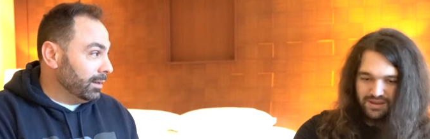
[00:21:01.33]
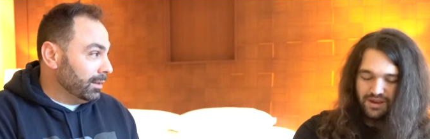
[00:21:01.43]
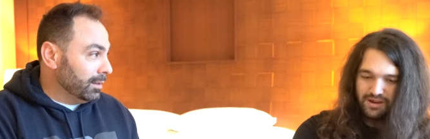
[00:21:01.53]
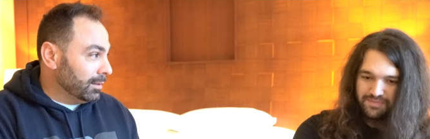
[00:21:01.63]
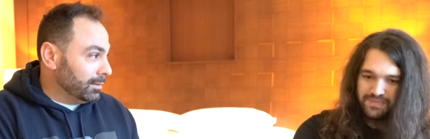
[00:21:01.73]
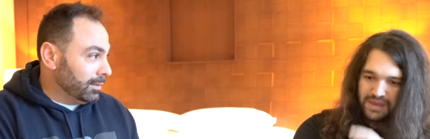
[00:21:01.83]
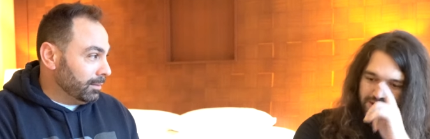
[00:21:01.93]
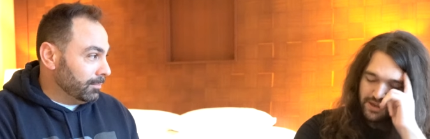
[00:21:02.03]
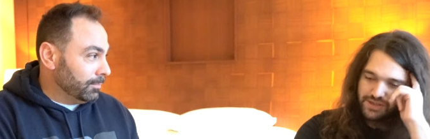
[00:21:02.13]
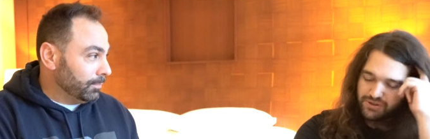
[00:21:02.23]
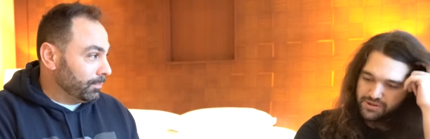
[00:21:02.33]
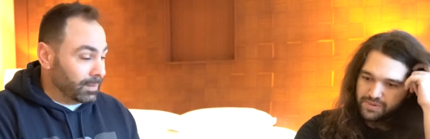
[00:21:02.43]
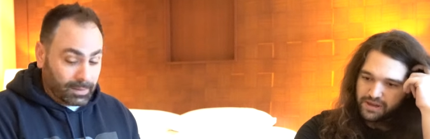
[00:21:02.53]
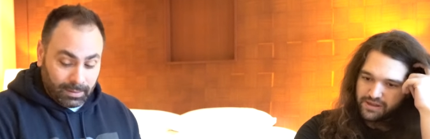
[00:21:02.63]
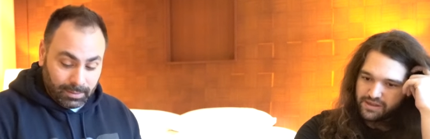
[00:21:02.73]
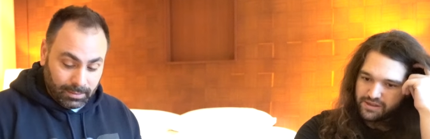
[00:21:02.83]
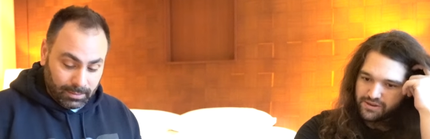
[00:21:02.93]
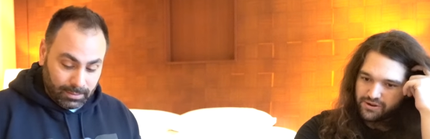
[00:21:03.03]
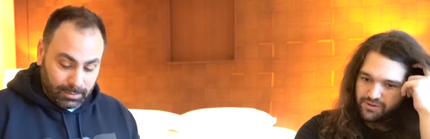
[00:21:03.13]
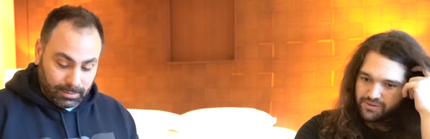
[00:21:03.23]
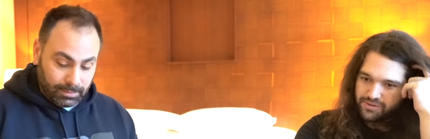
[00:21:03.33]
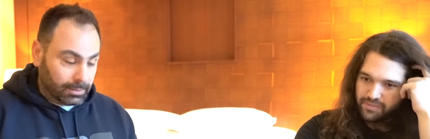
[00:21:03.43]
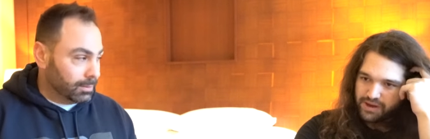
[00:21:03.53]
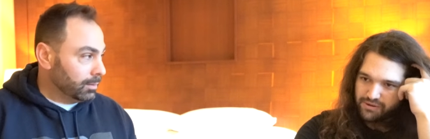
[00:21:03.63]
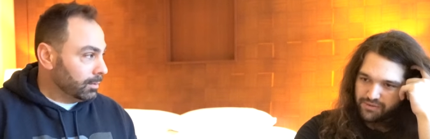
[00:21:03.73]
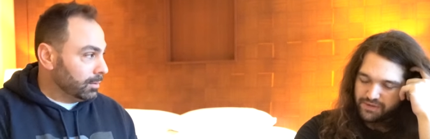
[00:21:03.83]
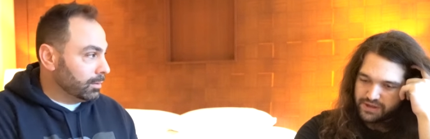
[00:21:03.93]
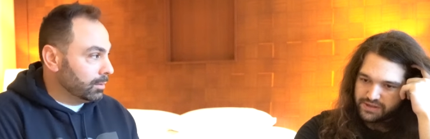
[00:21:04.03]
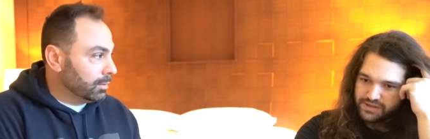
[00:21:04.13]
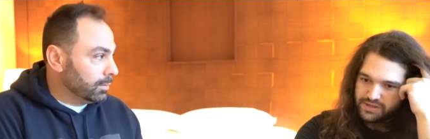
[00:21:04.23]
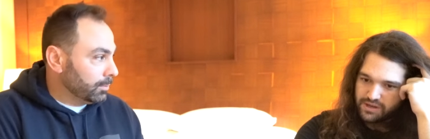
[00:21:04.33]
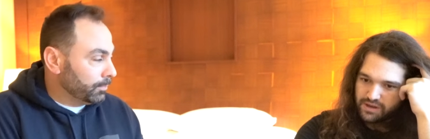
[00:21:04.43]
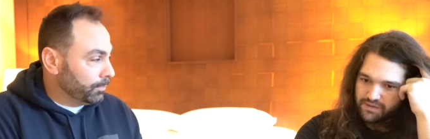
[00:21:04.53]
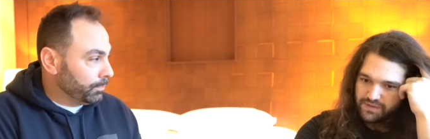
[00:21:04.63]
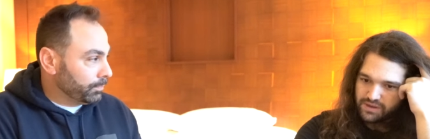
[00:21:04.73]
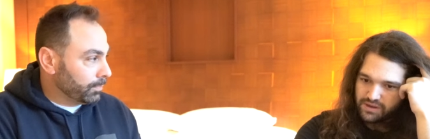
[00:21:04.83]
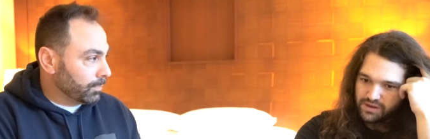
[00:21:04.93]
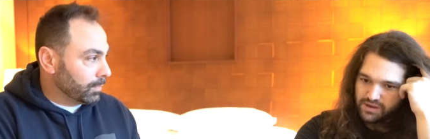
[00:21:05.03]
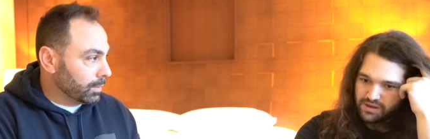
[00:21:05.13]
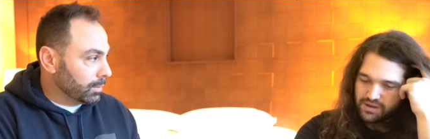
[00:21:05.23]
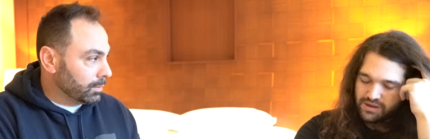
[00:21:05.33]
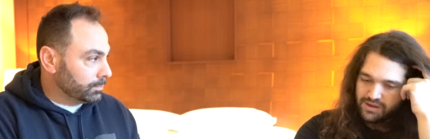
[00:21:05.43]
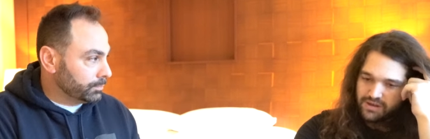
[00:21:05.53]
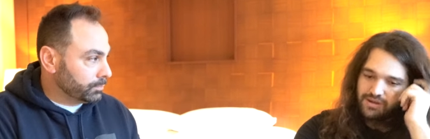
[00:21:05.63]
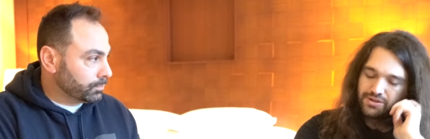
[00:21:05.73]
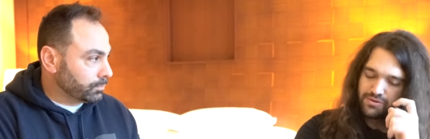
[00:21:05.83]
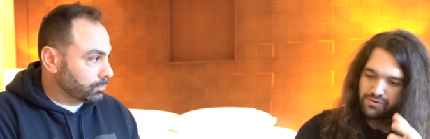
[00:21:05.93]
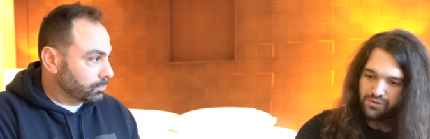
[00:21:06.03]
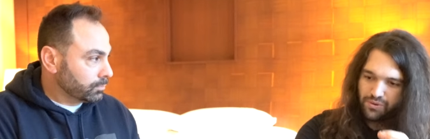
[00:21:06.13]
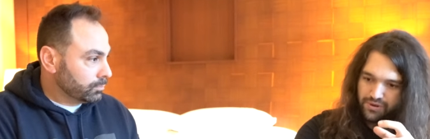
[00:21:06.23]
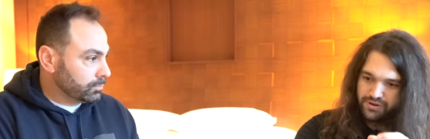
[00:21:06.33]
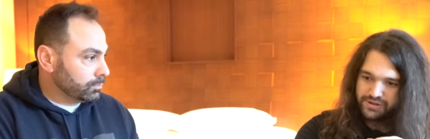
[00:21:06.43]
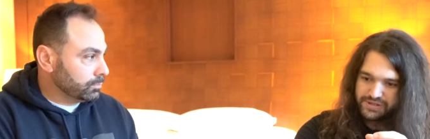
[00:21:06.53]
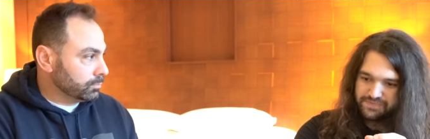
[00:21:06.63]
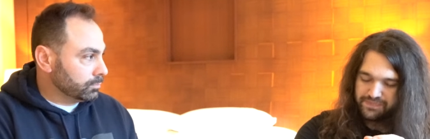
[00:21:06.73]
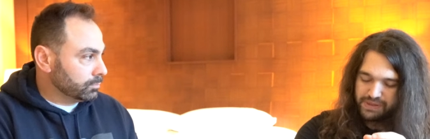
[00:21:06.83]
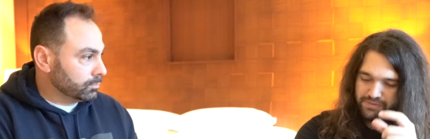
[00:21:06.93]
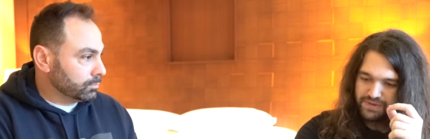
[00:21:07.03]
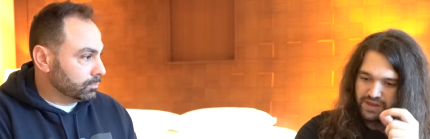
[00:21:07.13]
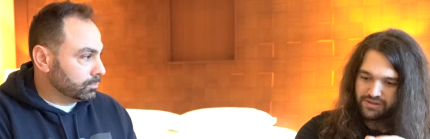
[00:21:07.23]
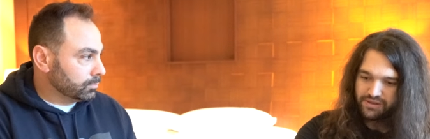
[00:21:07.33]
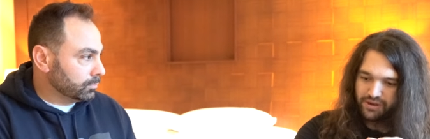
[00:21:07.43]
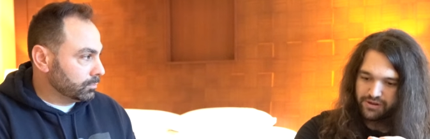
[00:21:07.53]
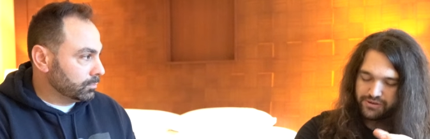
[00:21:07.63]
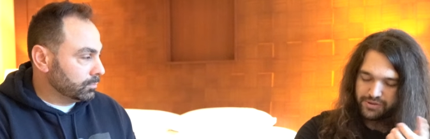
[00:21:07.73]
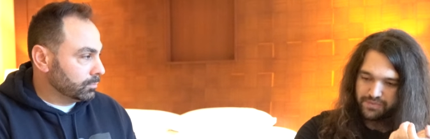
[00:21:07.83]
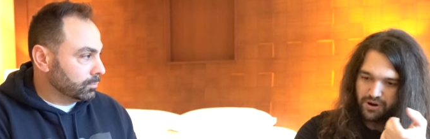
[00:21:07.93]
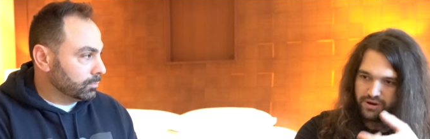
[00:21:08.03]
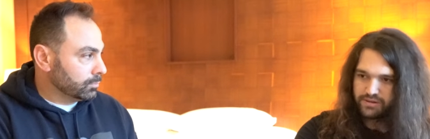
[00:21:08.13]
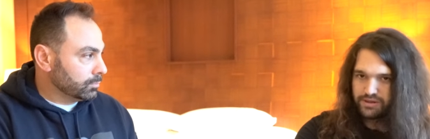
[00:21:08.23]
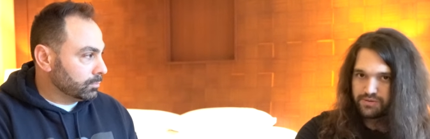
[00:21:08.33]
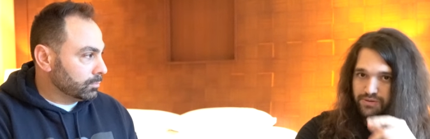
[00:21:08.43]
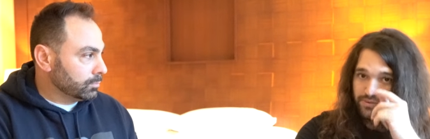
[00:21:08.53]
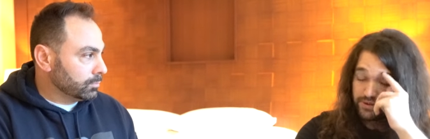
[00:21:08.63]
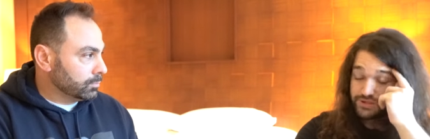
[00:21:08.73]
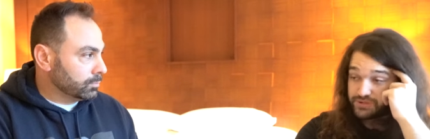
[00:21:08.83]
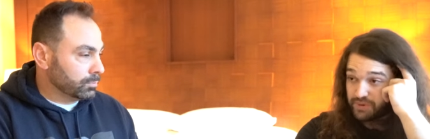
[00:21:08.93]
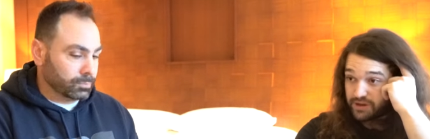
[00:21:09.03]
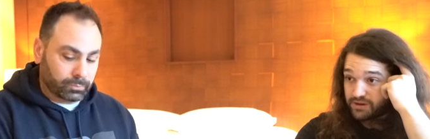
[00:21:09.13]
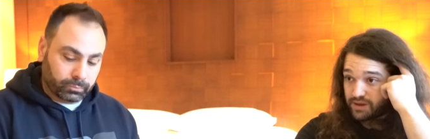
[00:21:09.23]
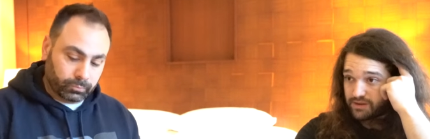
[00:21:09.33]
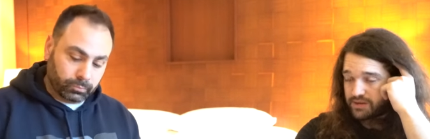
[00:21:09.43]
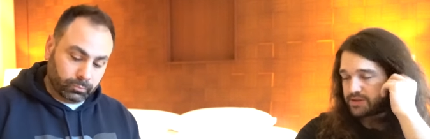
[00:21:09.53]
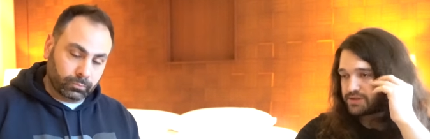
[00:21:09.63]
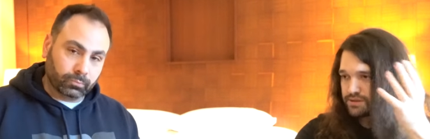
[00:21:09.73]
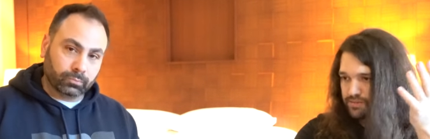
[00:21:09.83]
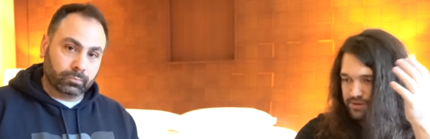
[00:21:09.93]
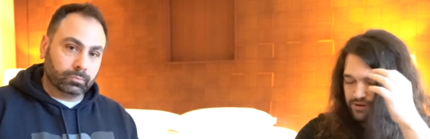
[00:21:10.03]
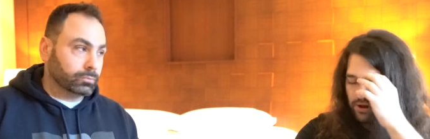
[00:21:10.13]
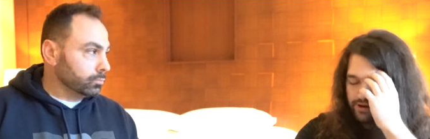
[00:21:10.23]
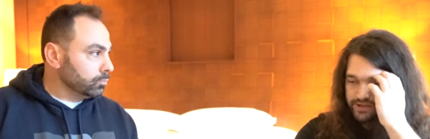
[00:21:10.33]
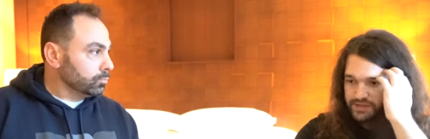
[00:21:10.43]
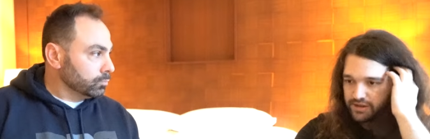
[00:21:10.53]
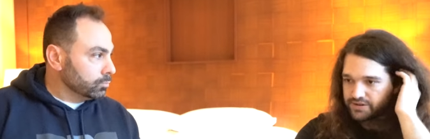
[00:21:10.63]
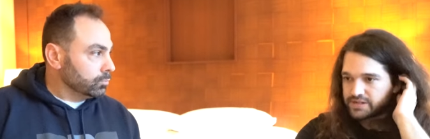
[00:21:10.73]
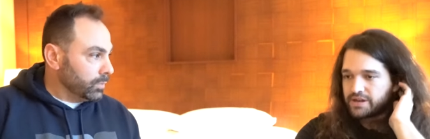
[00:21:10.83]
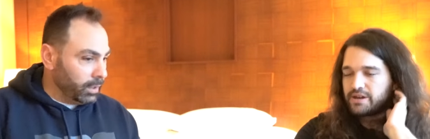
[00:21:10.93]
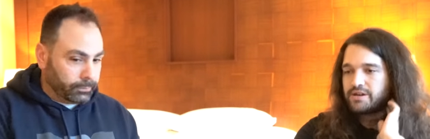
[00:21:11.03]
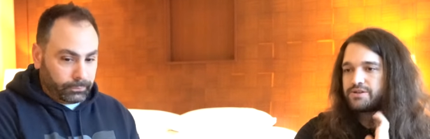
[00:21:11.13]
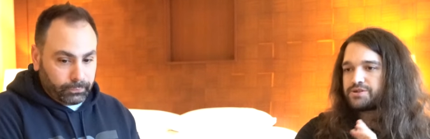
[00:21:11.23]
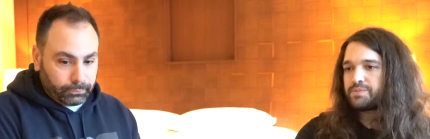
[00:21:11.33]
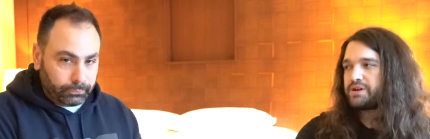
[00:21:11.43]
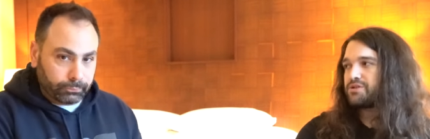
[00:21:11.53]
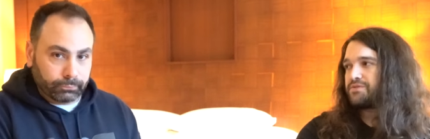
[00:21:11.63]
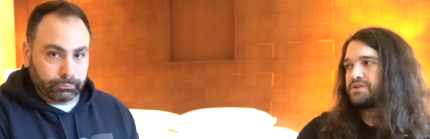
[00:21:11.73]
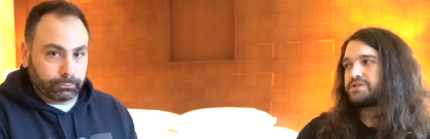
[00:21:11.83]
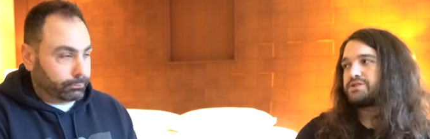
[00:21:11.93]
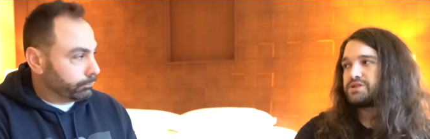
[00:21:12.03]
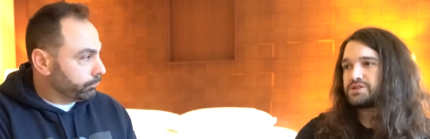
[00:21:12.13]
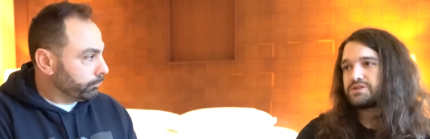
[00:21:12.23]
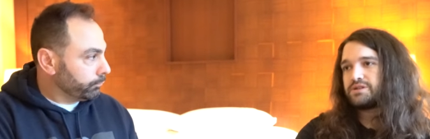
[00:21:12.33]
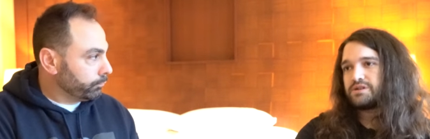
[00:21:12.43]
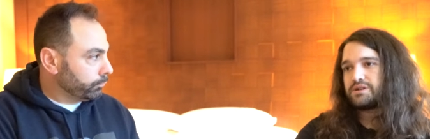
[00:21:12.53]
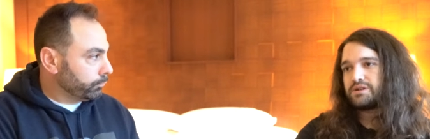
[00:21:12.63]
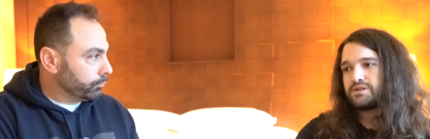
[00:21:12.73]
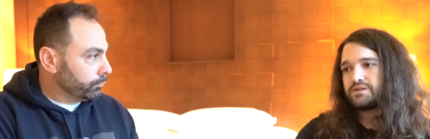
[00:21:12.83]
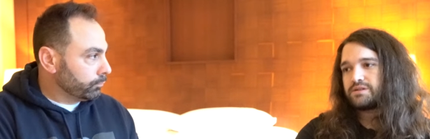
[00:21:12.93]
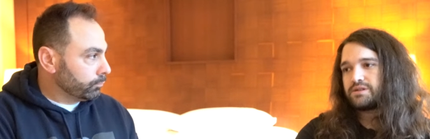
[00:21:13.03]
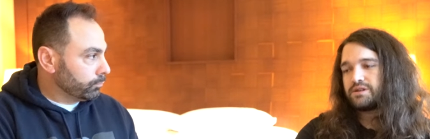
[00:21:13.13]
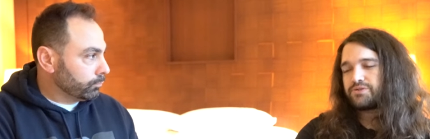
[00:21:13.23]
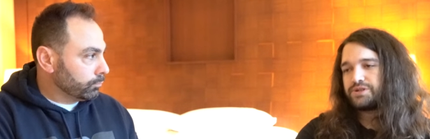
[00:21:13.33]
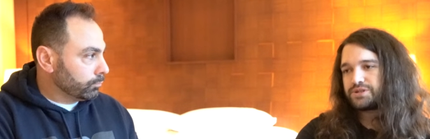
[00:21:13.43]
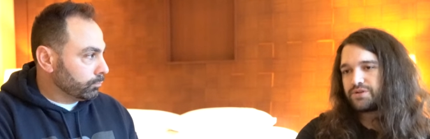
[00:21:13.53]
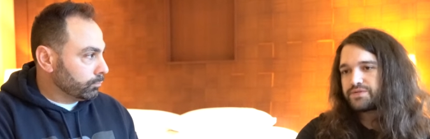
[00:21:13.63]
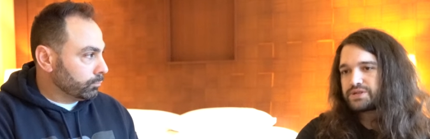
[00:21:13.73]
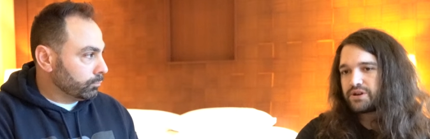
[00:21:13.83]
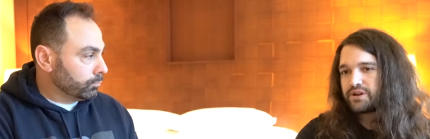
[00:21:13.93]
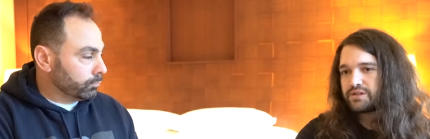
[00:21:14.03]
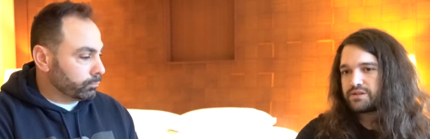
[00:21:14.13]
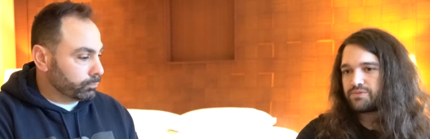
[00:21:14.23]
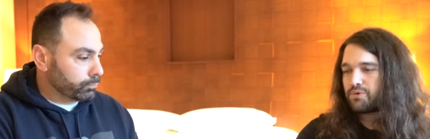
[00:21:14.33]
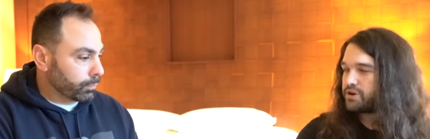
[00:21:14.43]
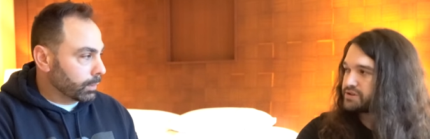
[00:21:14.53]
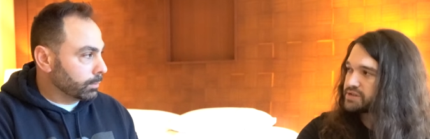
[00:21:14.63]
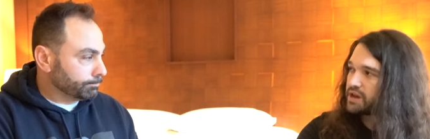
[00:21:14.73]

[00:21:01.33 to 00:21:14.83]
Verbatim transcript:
Speaker 1: Yeah. Yeah, so it's making the internal, the microfins of the liquid coolers, and we've taken a lot of those apart. And liquid coolers use mic. I, I guess I mean your audience knows. Yep. Use microfins just to increase surface area that the water is